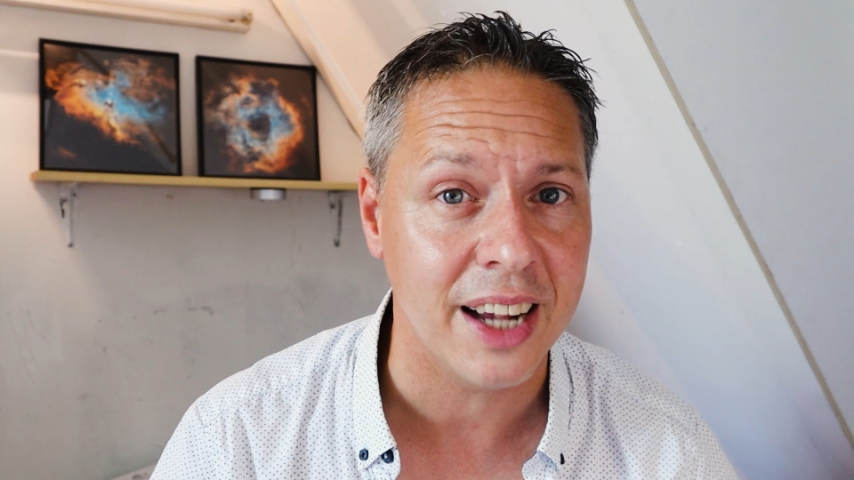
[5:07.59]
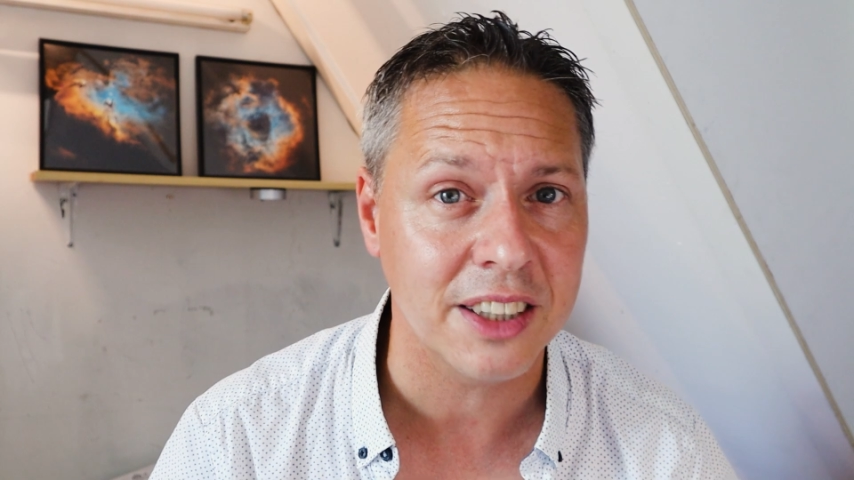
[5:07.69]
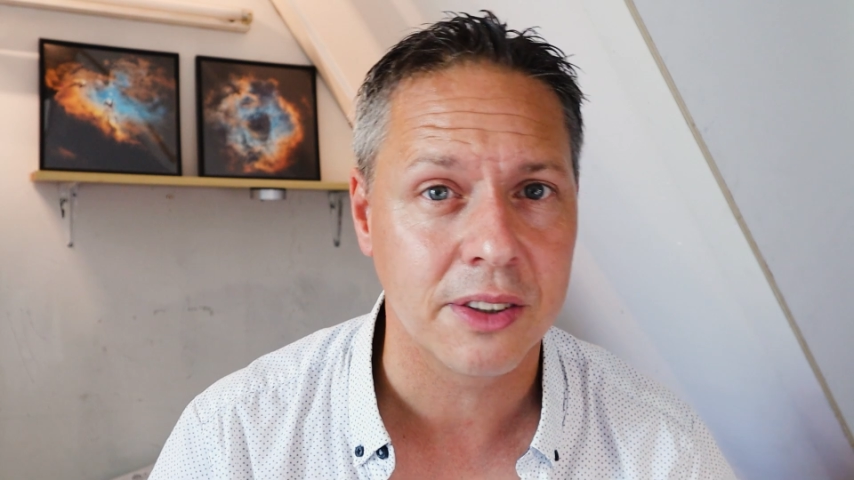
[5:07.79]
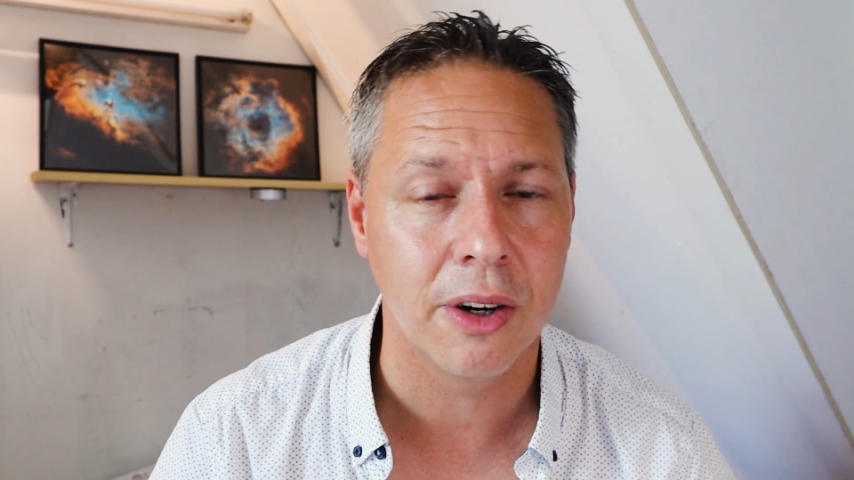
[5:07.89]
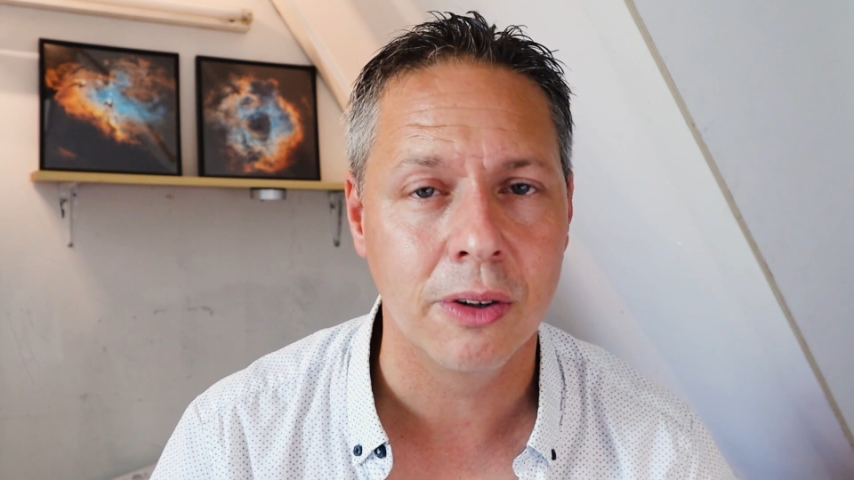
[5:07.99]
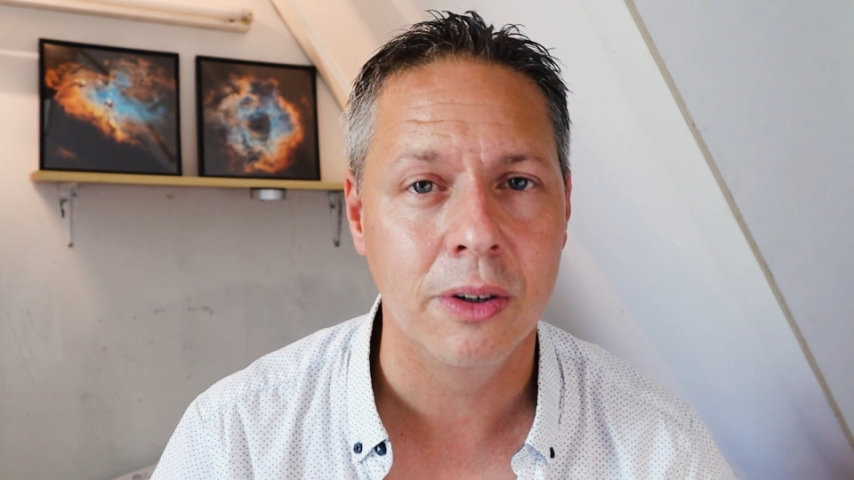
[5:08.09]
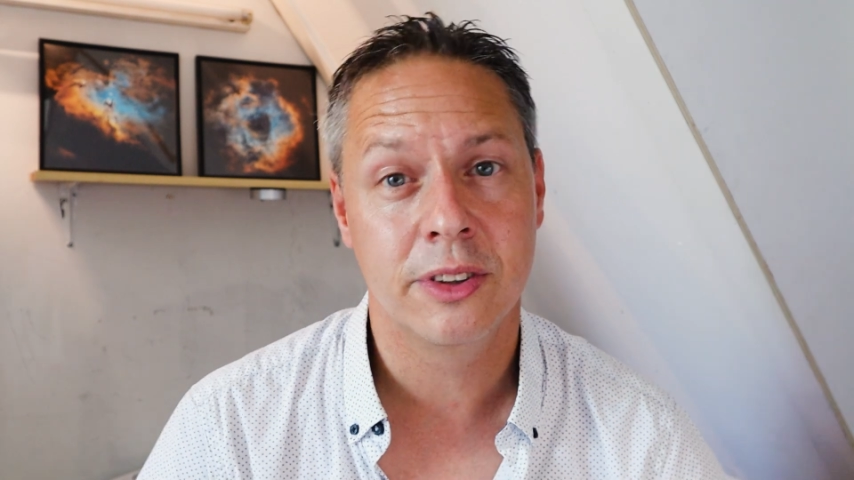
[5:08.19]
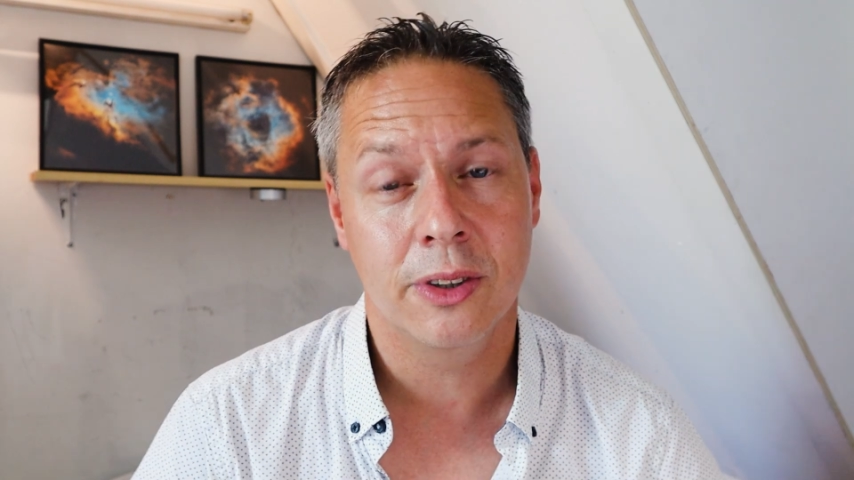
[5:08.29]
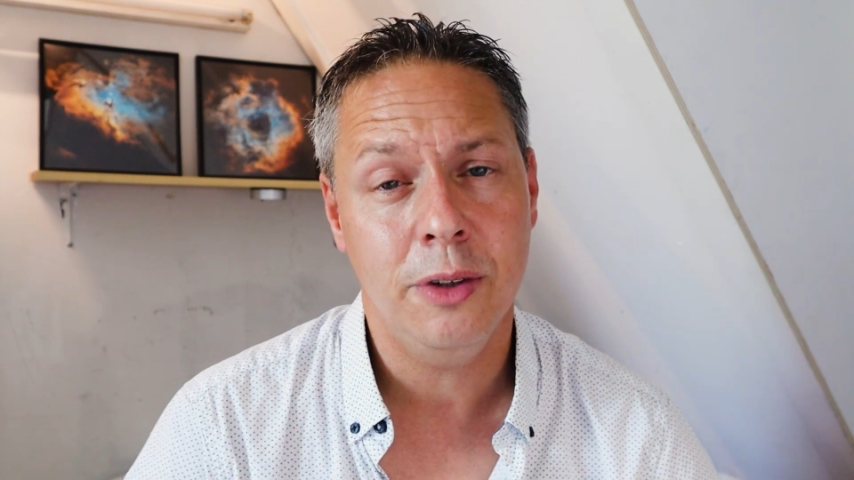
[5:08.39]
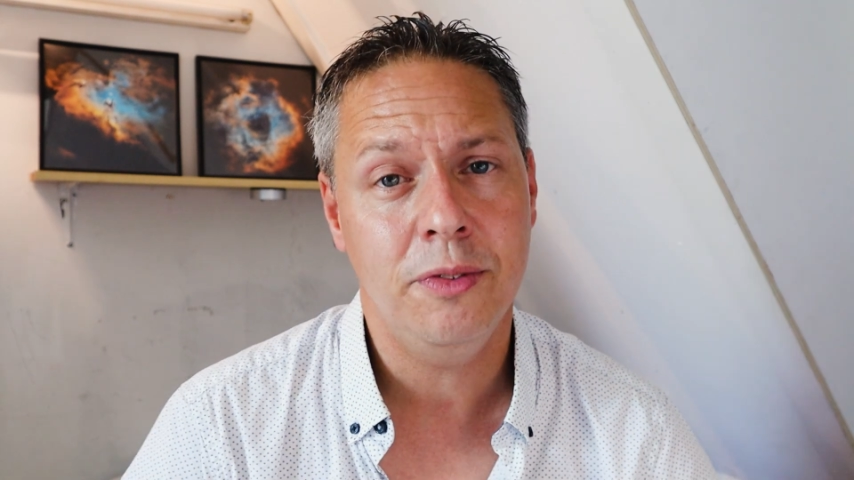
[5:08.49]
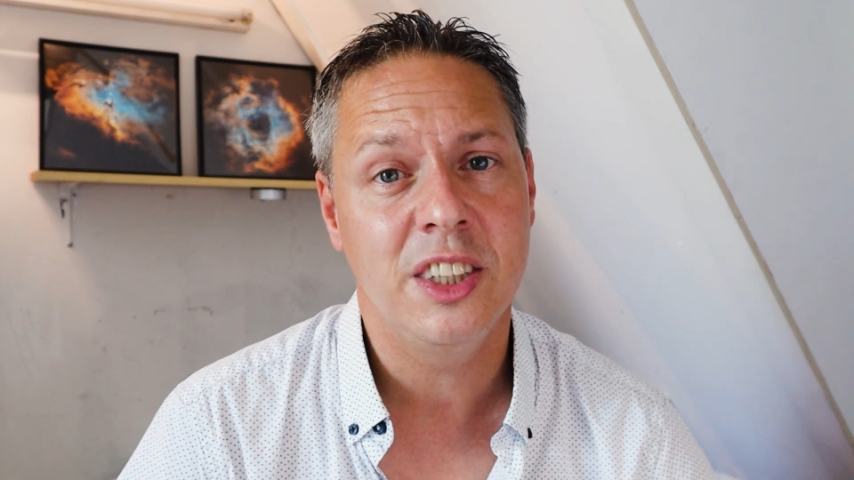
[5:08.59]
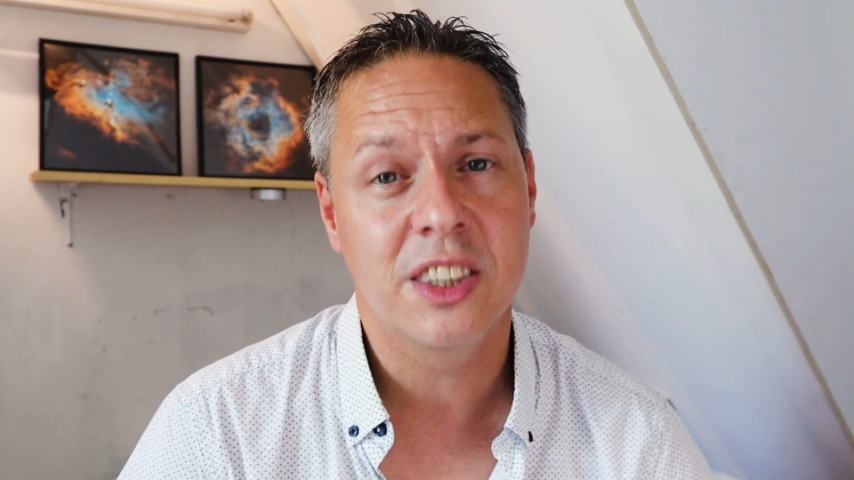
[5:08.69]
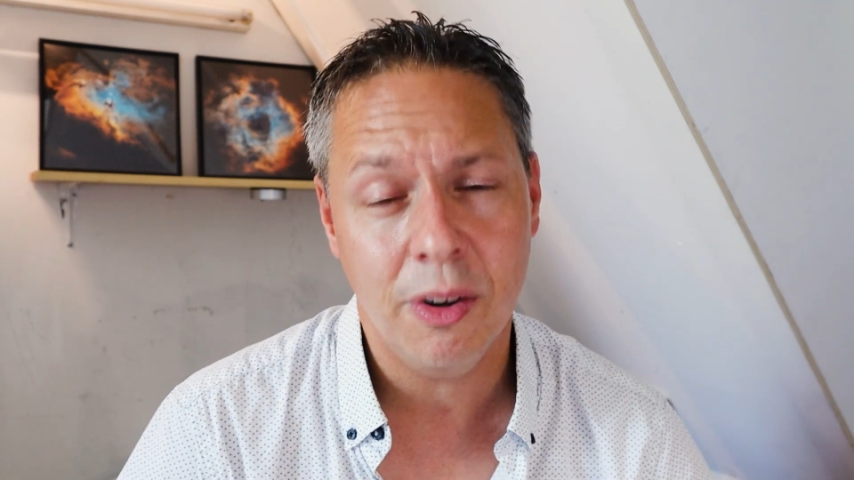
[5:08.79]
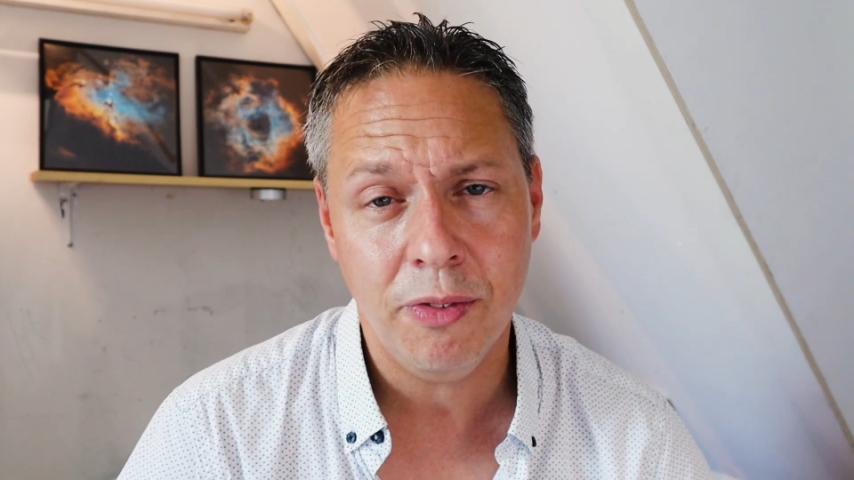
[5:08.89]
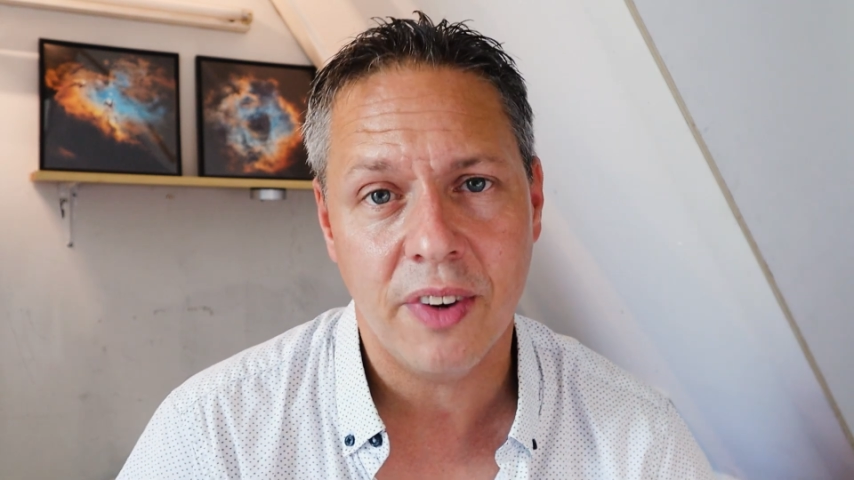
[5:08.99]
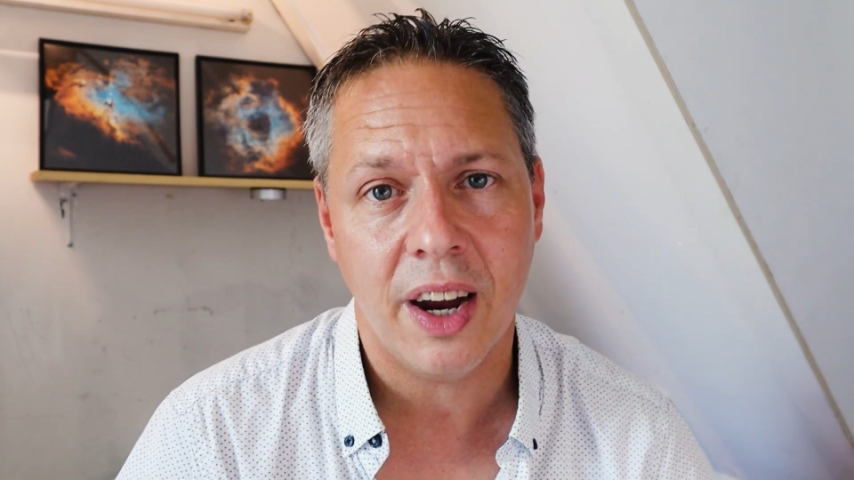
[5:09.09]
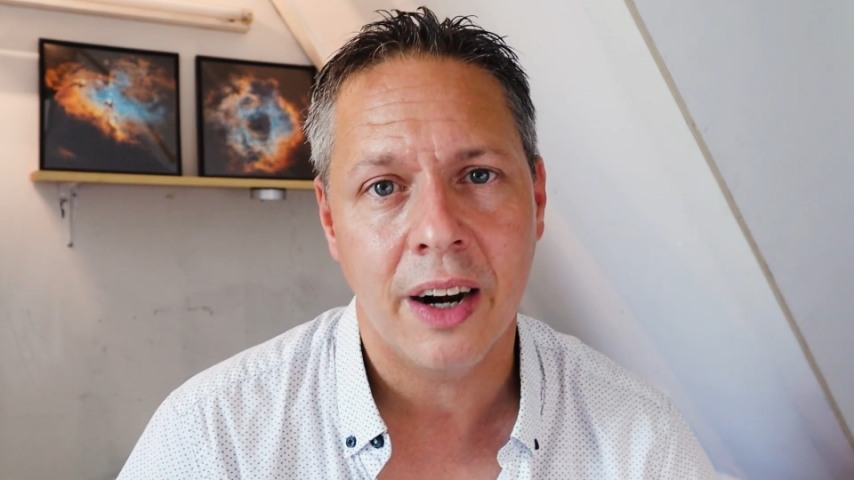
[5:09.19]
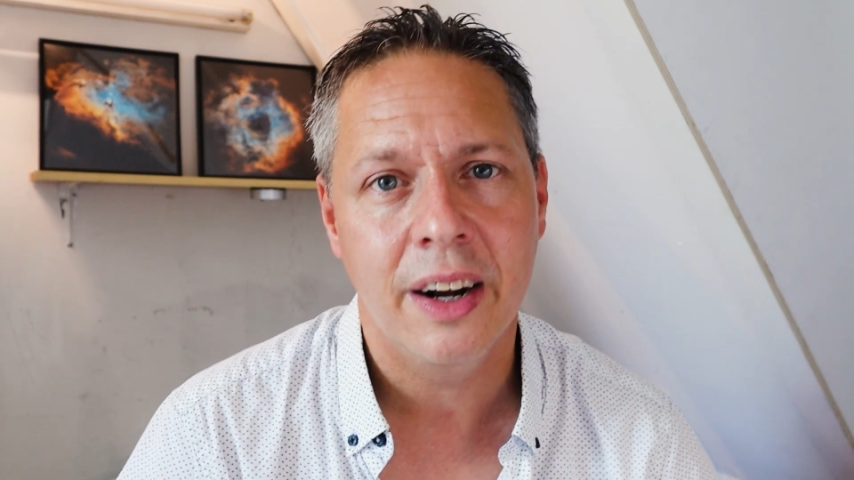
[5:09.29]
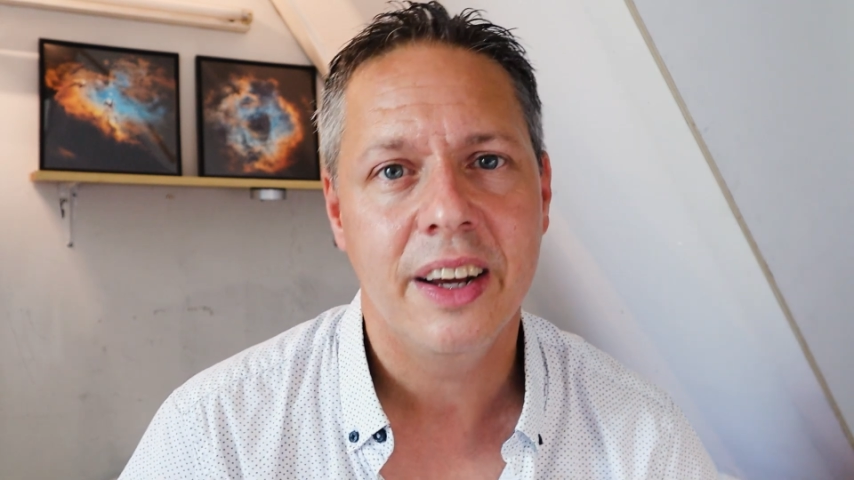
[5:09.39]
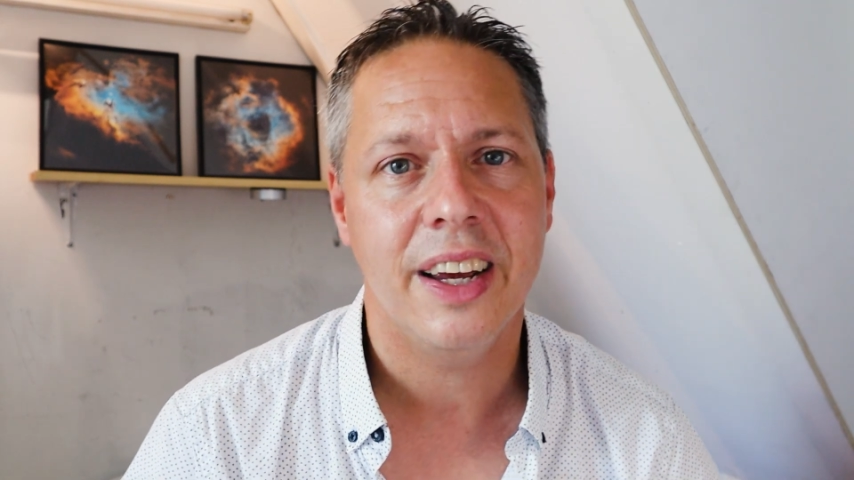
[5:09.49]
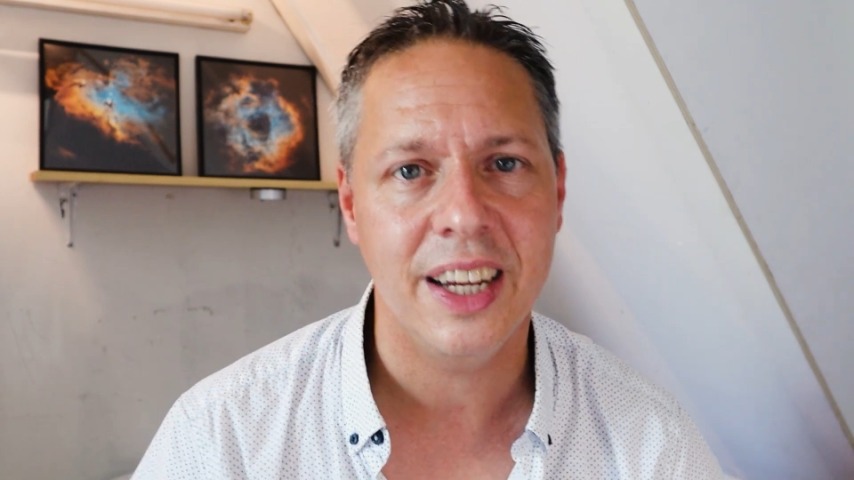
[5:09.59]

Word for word: astrophotography software